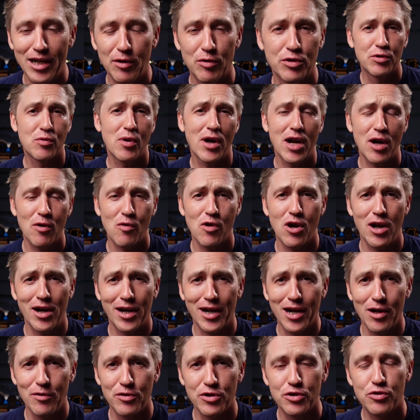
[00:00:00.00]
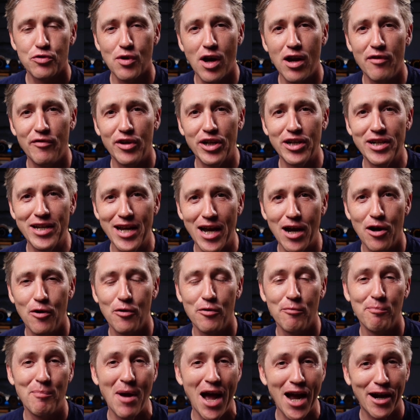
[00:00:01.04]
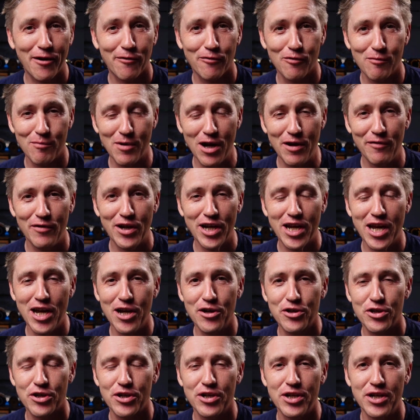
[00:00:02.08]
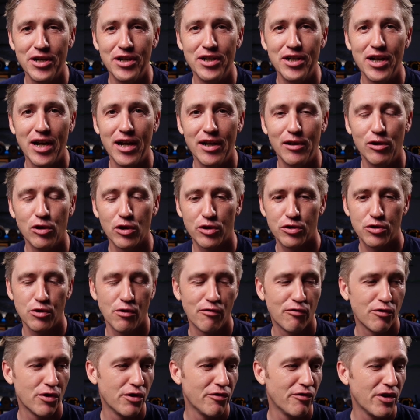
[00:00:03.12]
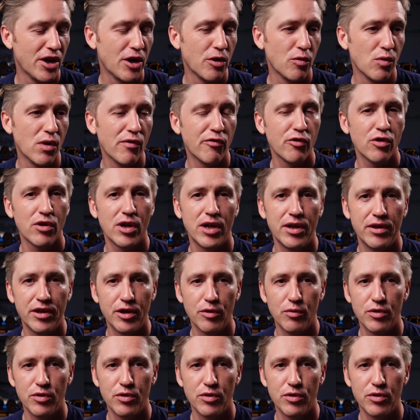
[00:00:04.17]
It was quite ironic. I was driving down back from my vacation and I looked over the Vedder River and